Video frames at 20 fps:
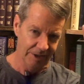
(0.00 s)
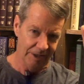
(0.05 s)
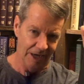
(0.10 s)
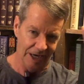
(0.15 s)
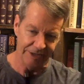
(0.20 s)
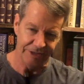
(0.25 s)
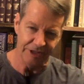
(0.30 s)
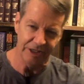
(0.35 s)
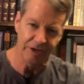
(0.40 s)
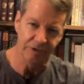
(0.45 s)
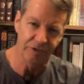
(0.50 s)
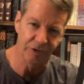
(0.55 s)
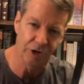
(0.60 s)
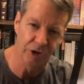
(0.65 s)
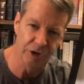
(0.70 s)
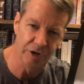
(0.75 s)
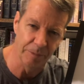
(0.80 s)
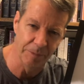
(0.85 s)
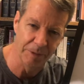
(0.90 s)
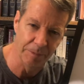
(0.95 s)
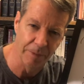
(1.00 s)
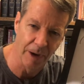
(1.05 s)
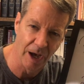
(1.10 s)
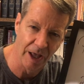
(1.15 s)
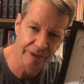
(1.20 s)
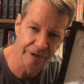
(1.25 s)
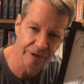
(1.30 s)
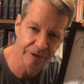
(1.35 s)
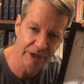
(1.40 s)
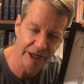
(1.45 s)
I think it's good to be
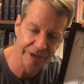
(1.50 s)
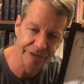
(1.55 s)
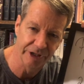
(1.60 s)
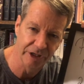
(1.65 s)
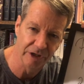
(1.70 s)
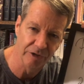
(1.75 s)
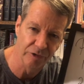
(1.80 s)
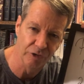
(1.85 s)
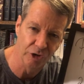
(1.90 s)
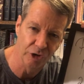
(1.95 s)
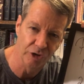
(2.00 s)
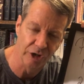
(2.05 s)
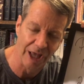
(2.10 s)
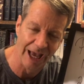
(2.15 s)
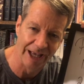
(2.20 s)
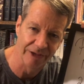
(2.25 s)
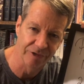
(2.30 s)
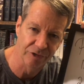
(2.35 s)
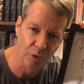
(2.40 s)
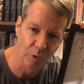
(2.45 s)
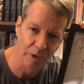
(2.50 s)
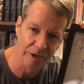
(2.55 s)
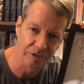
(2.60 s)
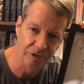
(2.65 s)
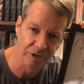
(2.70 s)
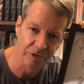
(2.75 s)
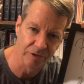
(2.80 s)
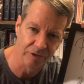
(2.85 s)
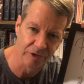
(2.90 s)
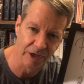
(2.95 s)
bothered. I think it's good to ask
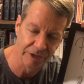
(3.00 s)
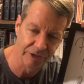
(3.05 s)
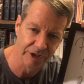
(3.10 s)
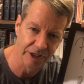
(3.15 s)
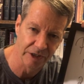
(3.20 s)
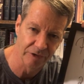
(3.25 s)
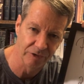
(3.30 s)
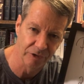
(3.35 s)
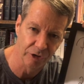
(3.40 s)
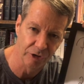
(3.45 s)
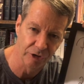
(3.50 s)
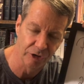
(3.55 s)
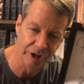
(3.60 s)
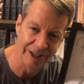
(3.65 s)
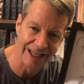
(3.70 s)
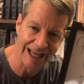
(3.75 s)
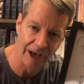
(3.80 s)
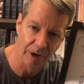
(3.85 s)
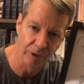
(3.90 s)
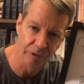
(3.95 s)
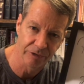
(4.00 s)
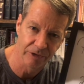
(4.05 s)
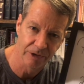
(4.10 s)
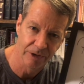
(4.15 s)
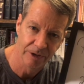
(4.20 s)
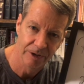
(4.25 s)
questions. I think it's good to doubt.